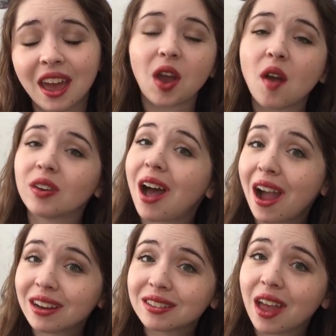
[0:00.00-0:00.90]
However,
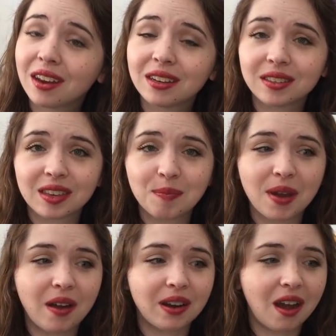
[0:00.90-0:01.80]
I decided to skip
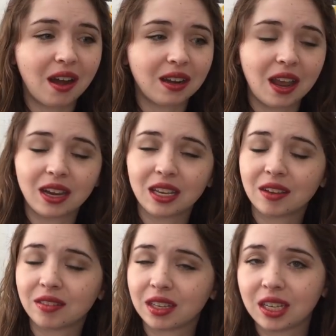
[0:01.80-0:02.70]
out on any
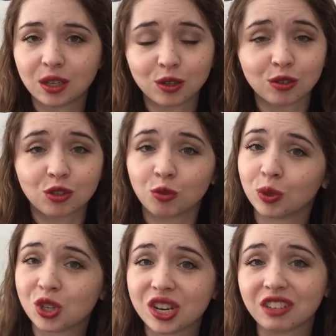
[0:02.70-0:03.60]
of the ears or
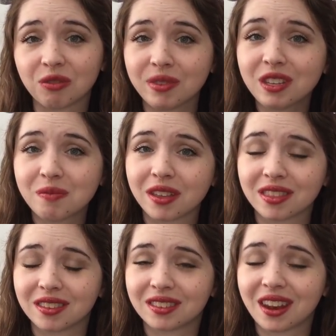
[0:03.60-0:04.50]
merchandise from this
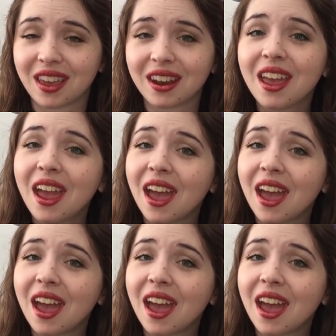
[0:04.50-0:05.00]
month instead,